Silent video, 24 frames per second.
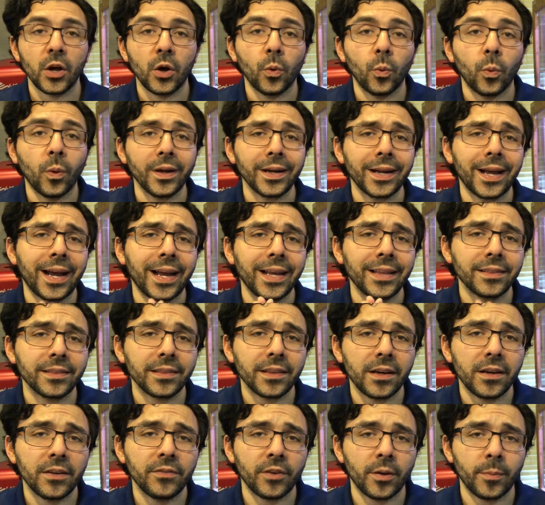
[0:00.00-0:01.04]
What I
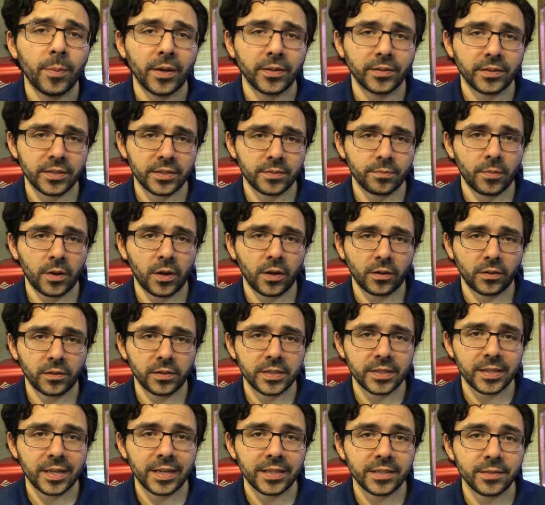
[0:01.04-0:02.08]
love about this model
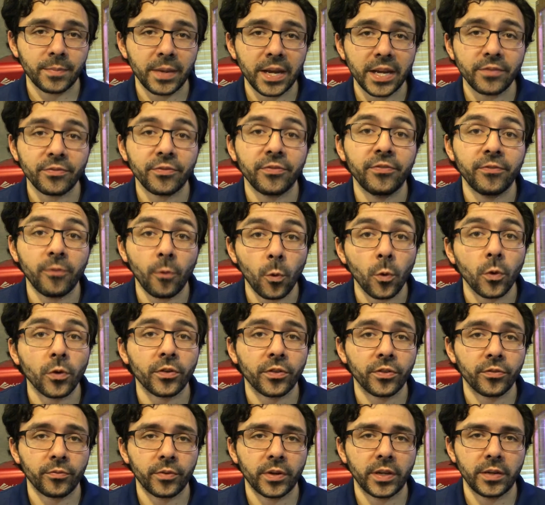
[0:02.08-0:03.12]
is that it's made for
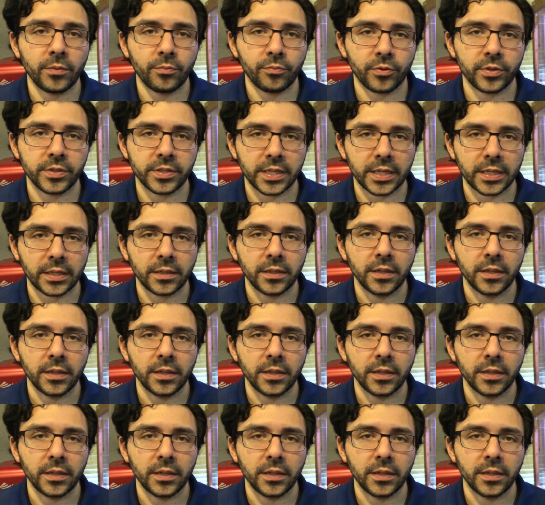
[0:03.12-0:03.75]
3D printing,